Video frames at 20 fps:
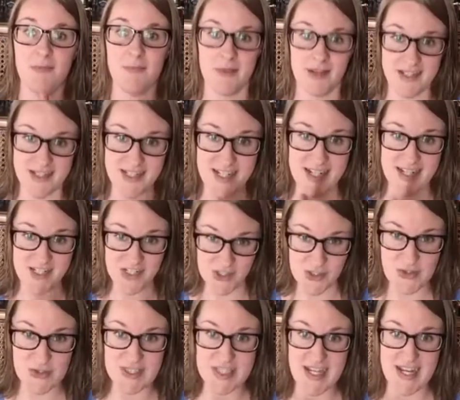Monday,
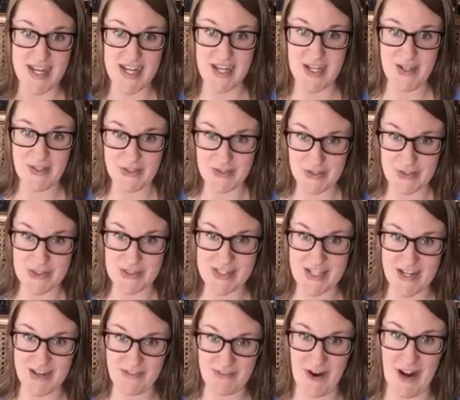Tuesday,
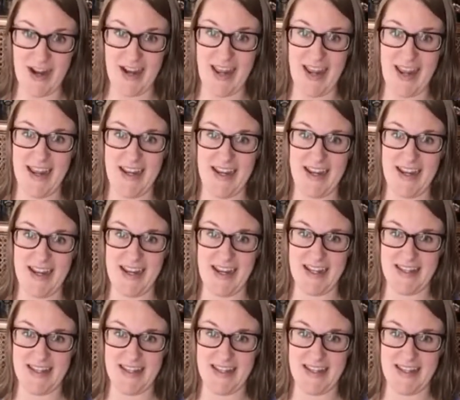Thursday, Friday,